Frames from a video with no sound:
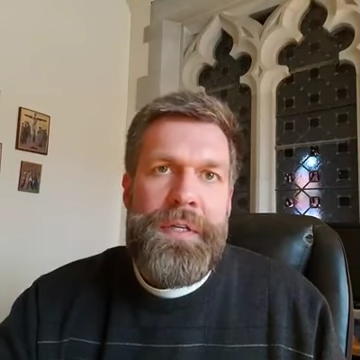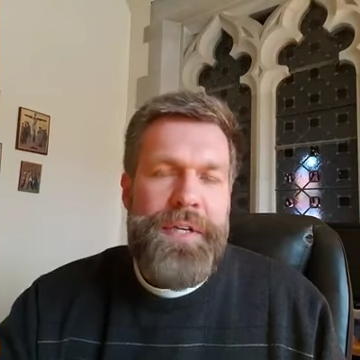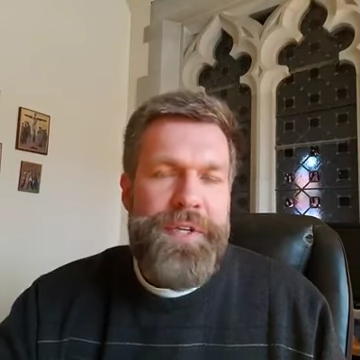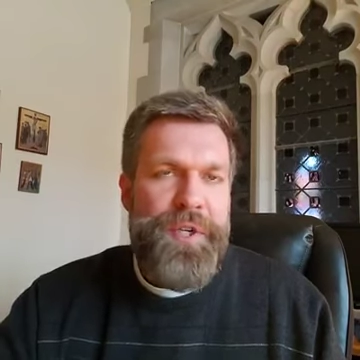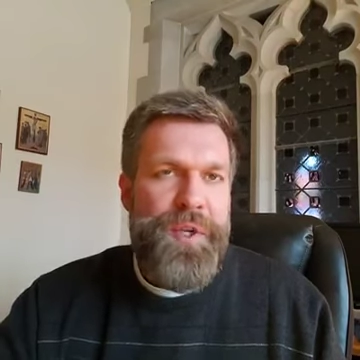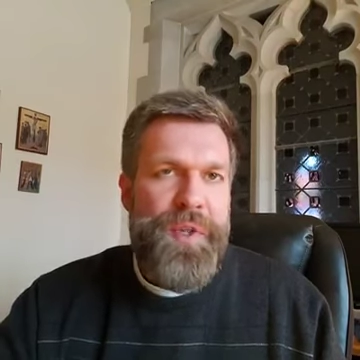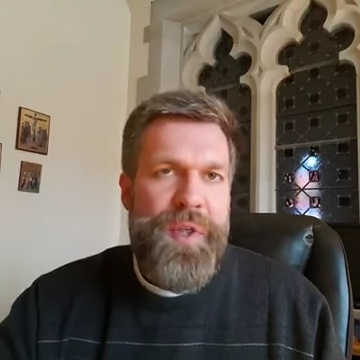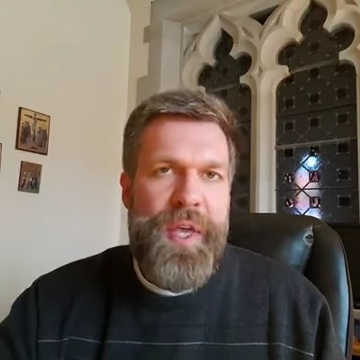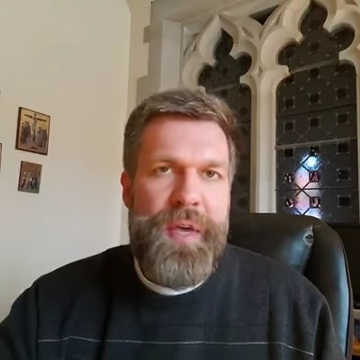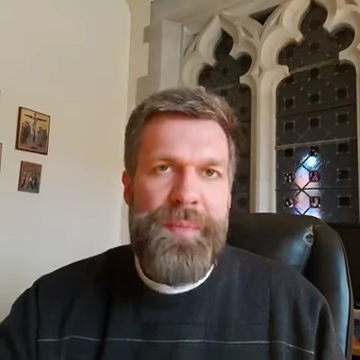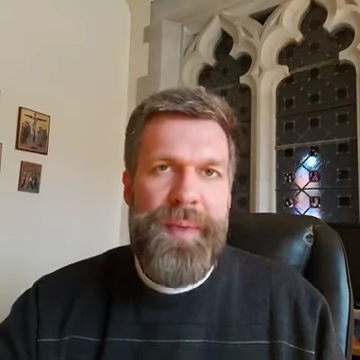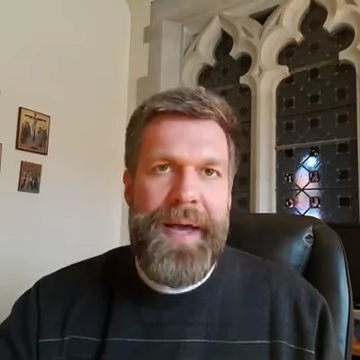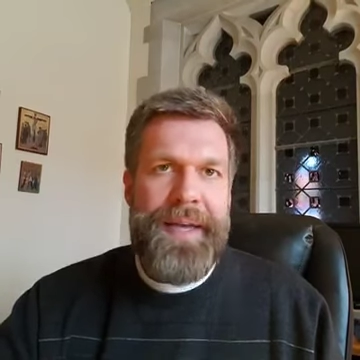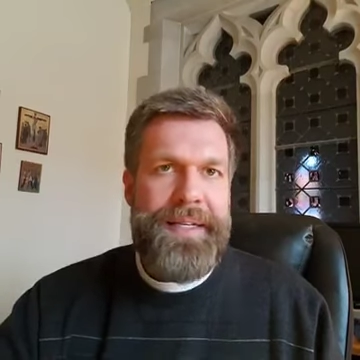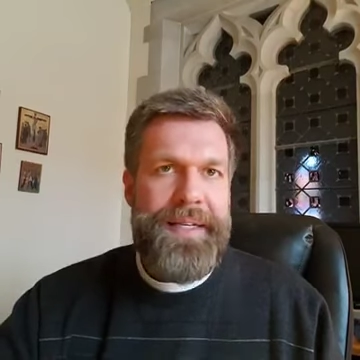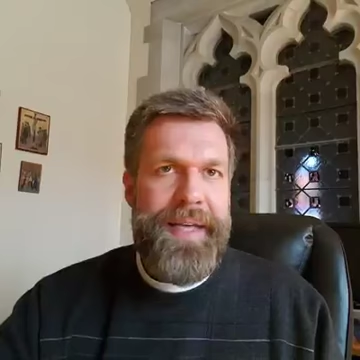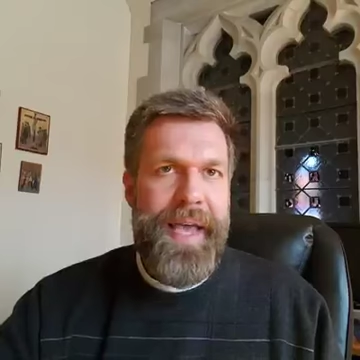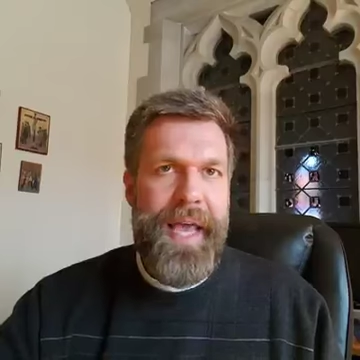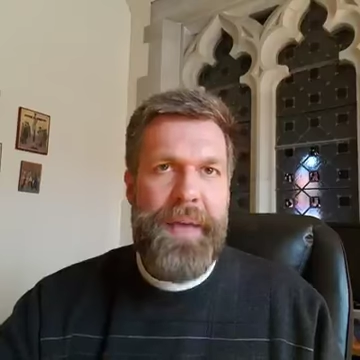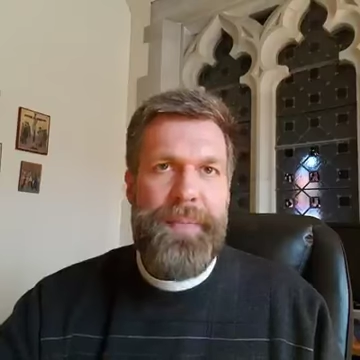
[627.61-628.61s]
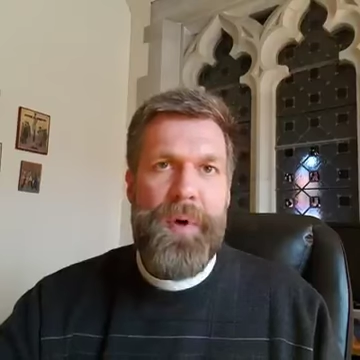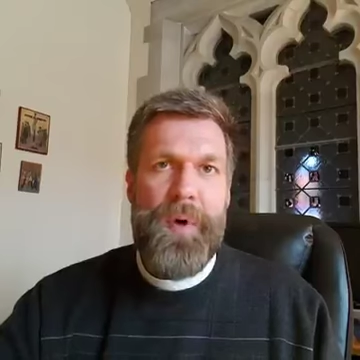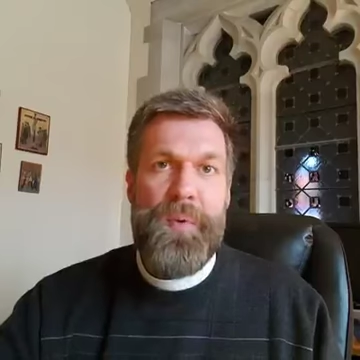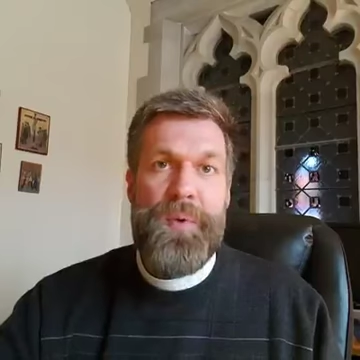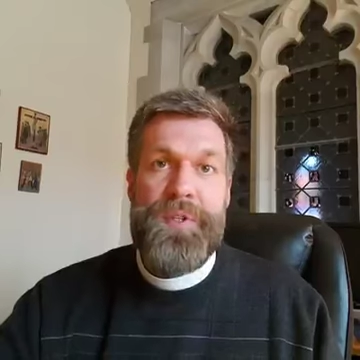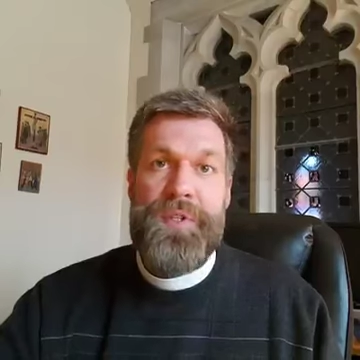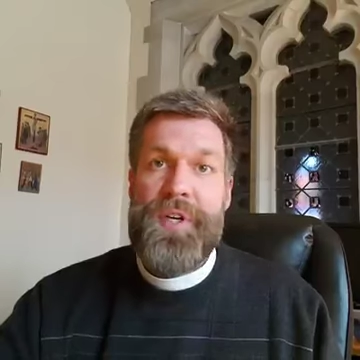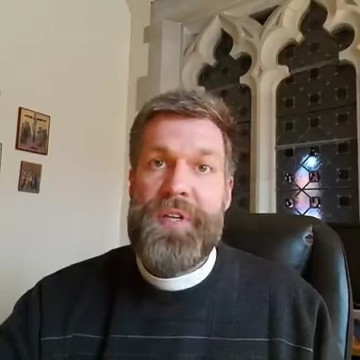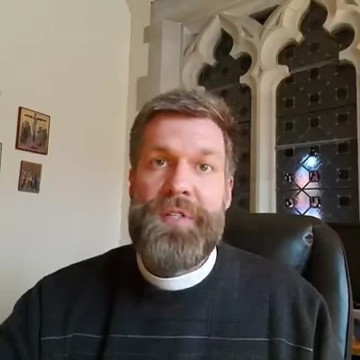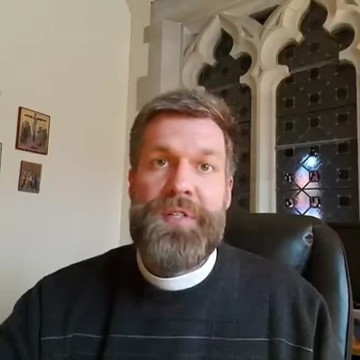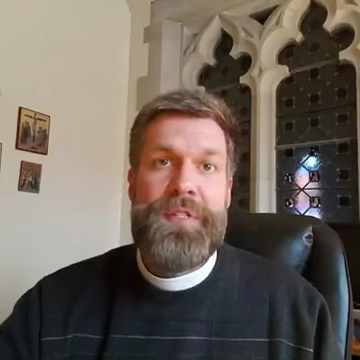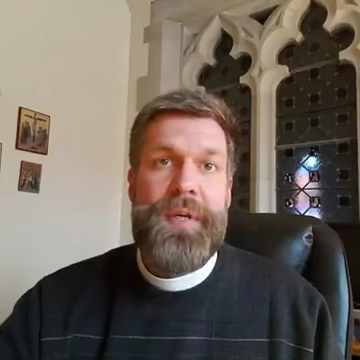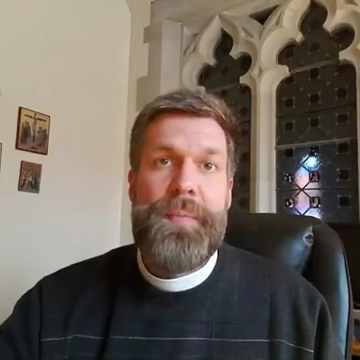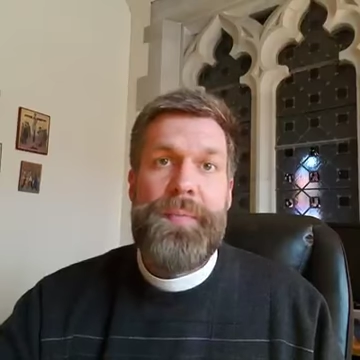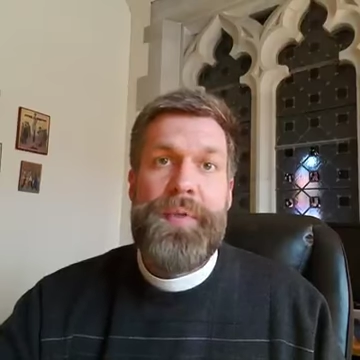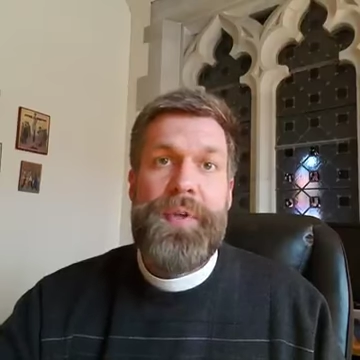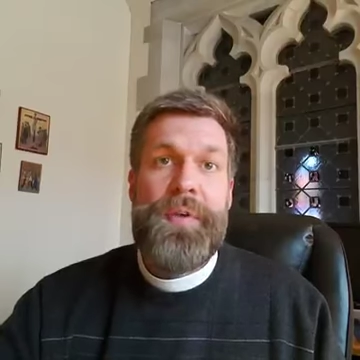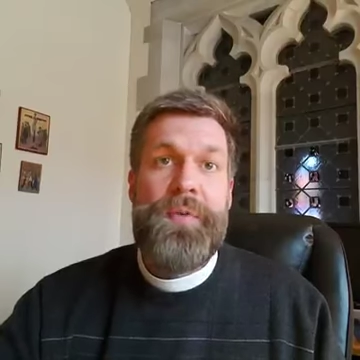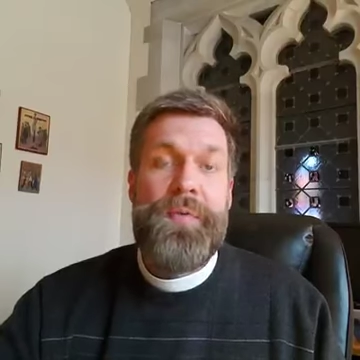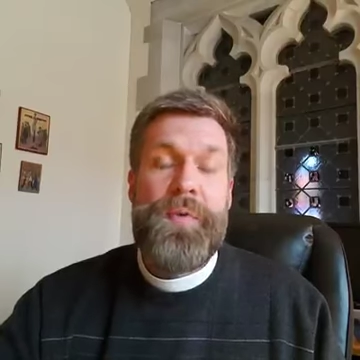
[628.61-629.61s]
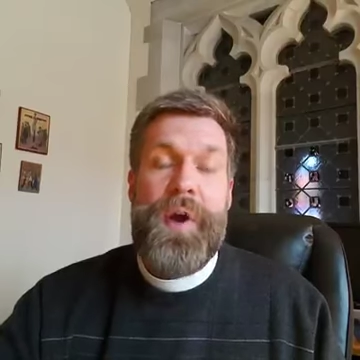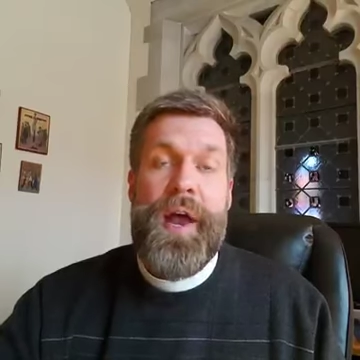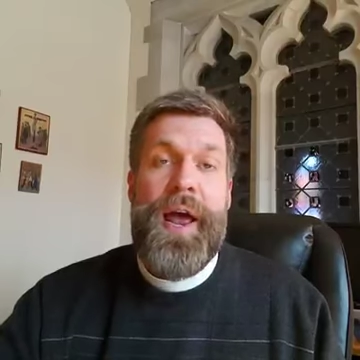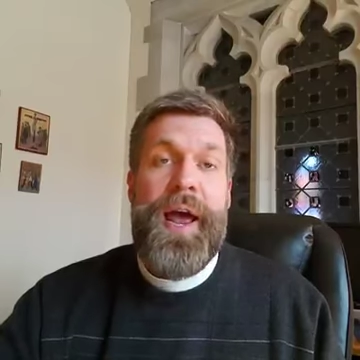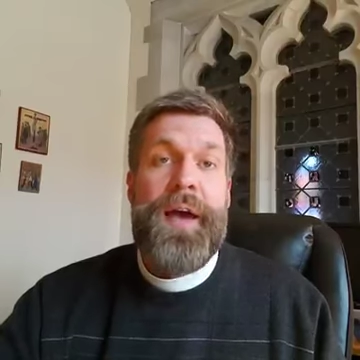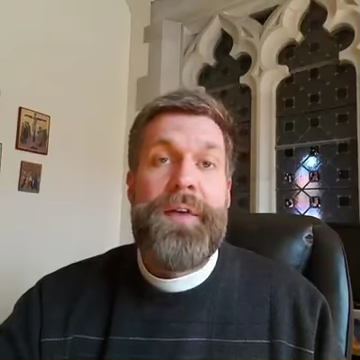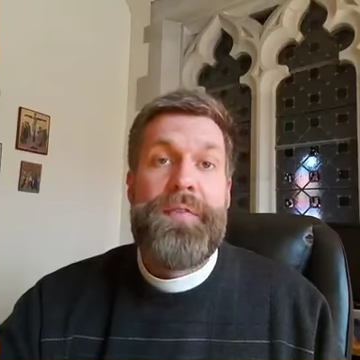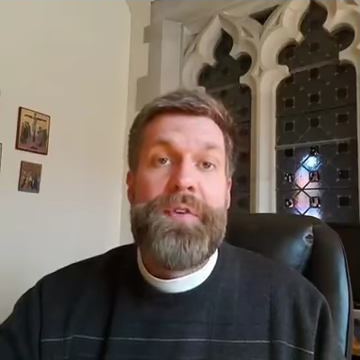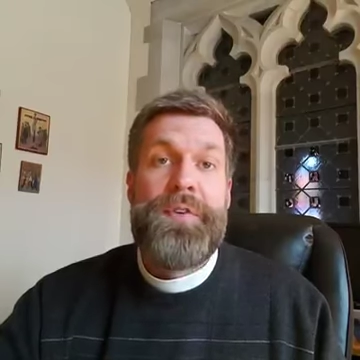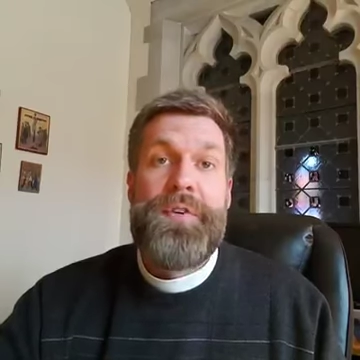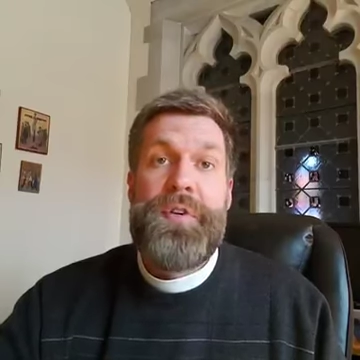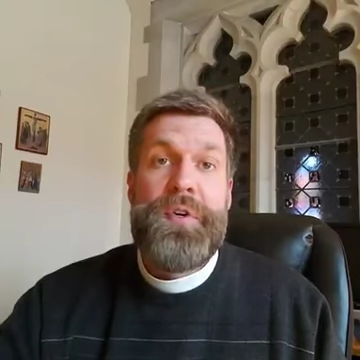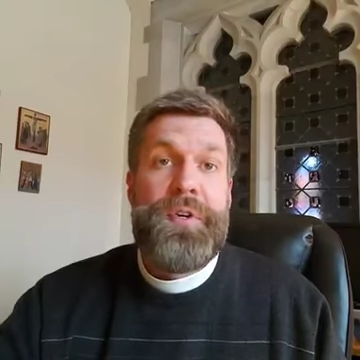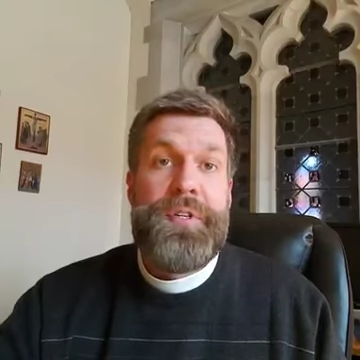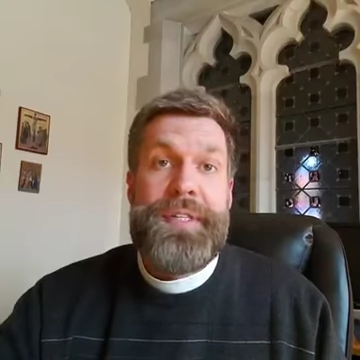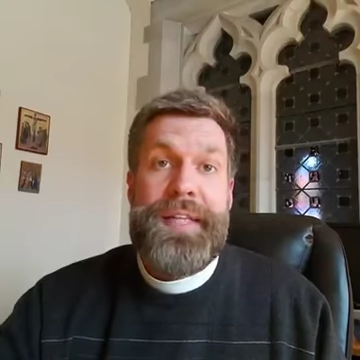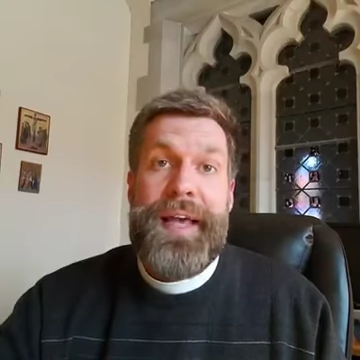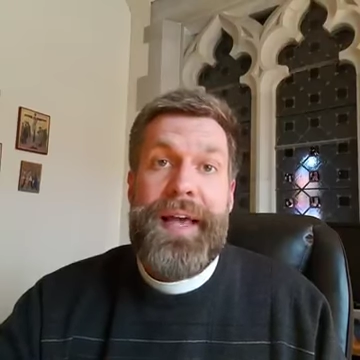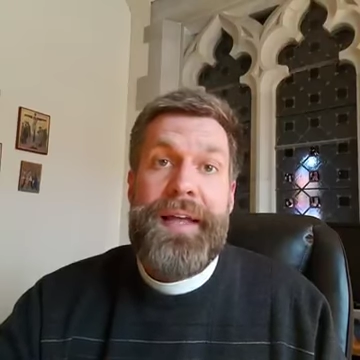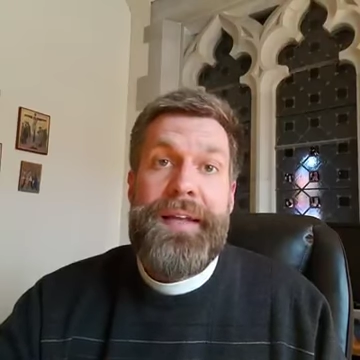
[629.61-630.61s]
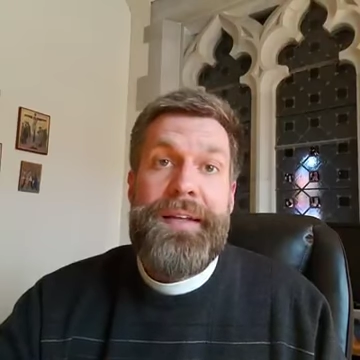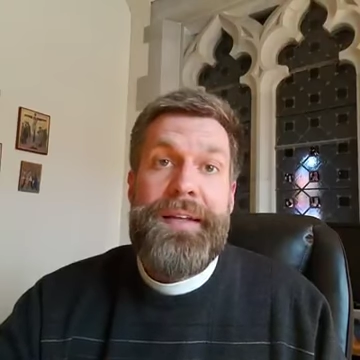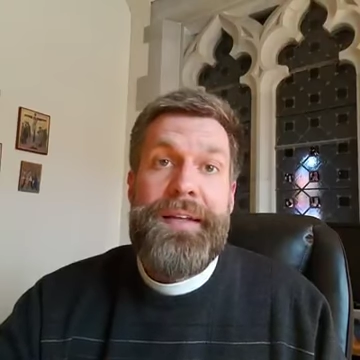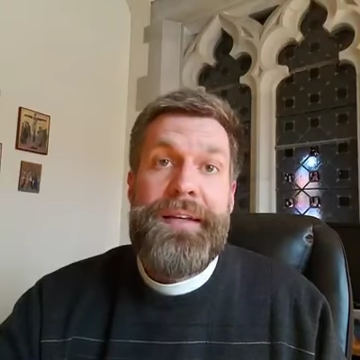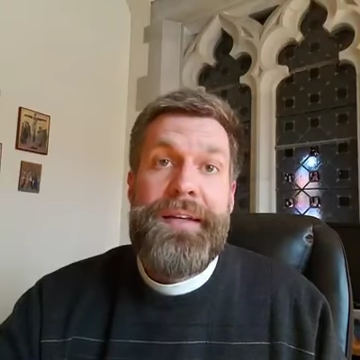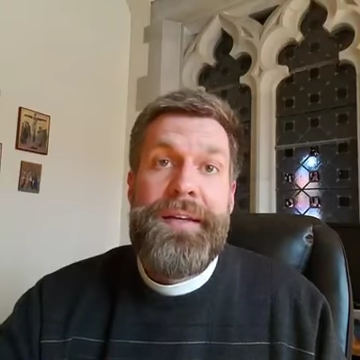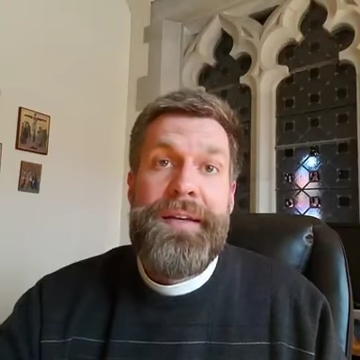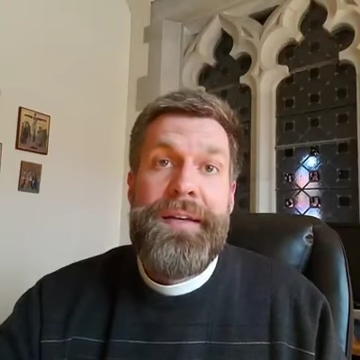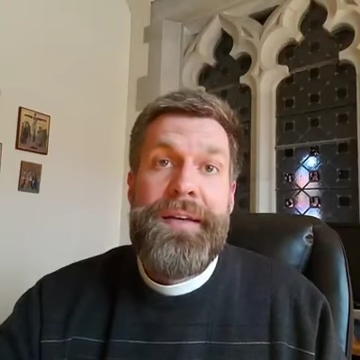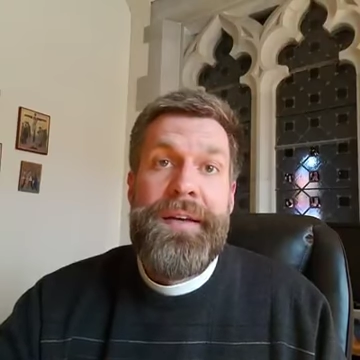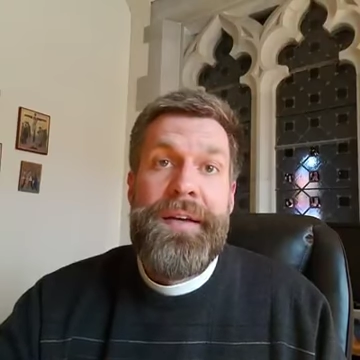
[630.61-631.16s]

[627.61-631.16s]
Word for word: Did you think my table was just something for after you're dead?